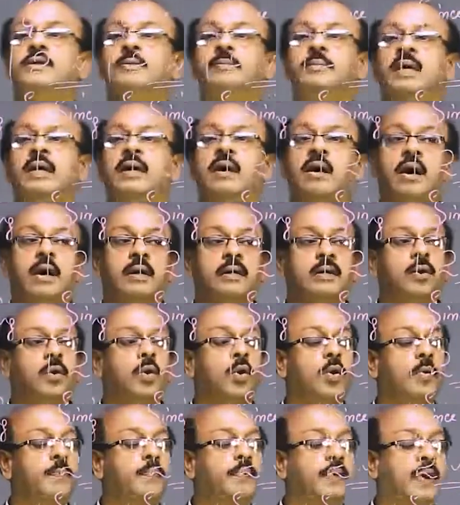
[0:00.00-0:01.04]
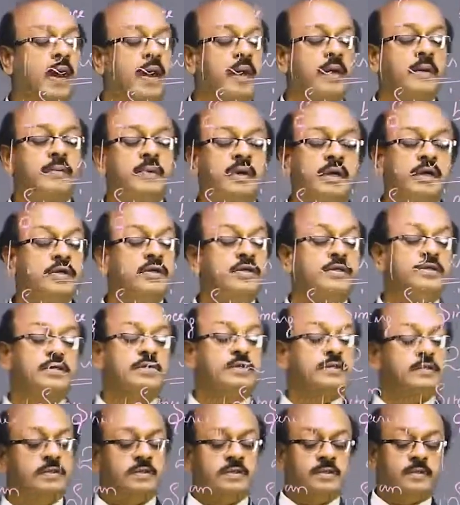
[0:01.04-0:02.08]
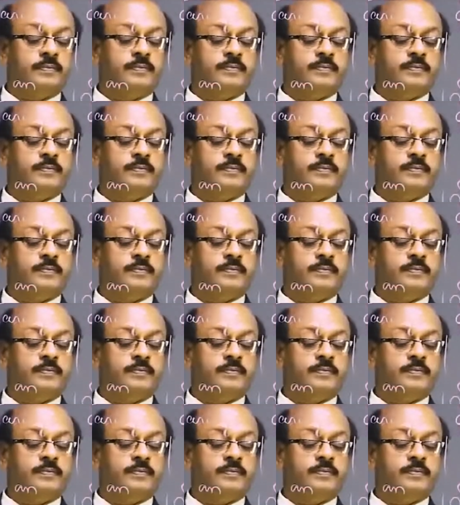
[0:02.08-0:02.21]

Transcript: b are co-prime integers.